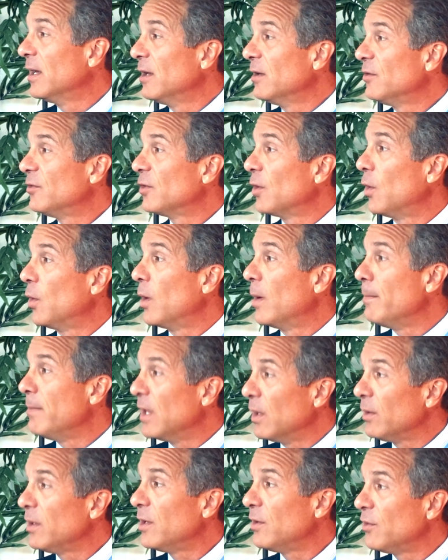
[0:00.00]
So $1
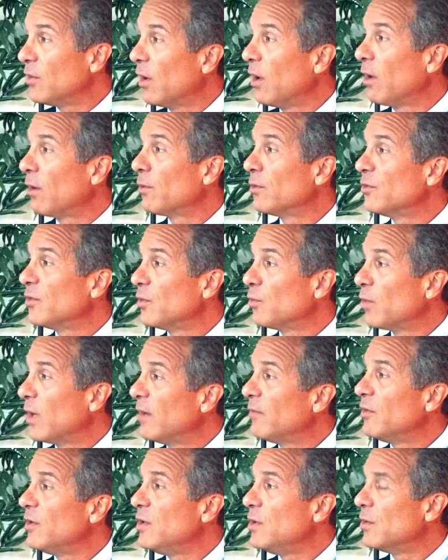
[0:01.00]
million in
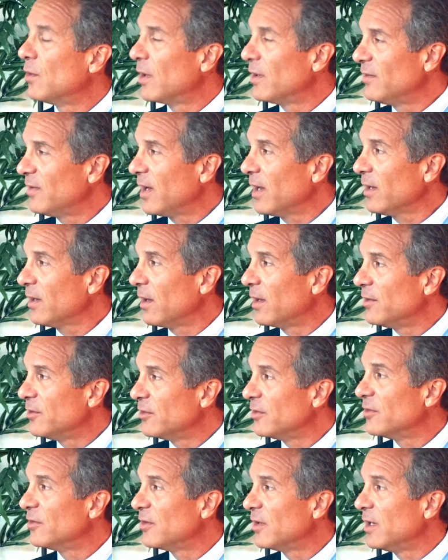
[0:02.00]
revenue on tech
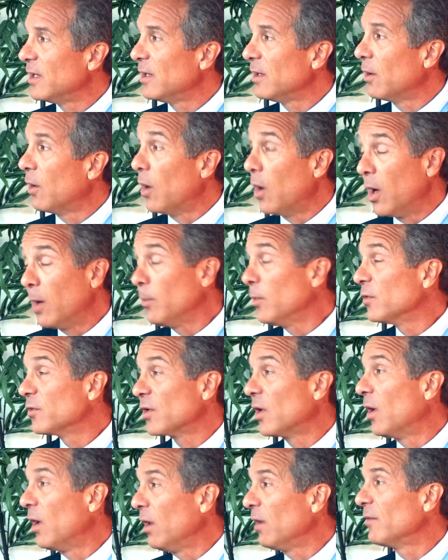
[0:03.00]
licensing, almost
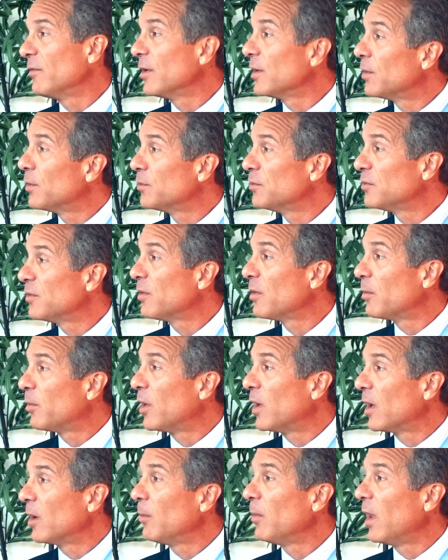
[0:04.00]
all of it goes to the
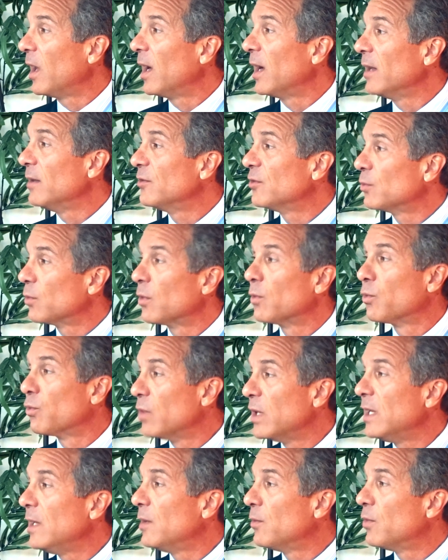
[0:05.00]
bottom line. So we're
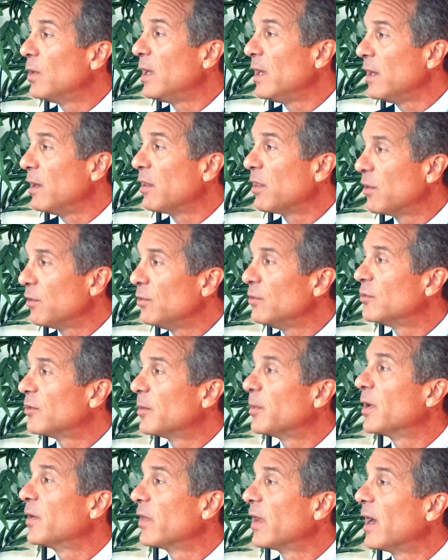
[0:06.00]
really, really enthused
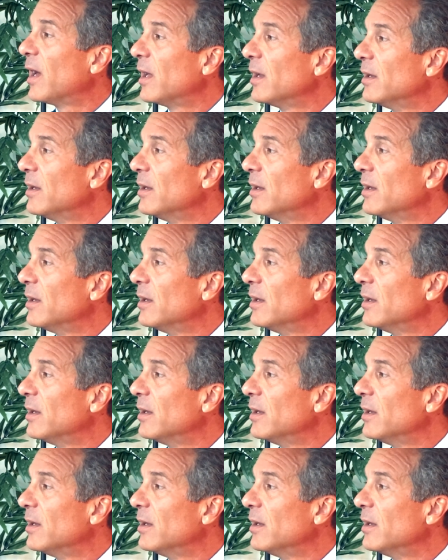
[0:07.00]
about that.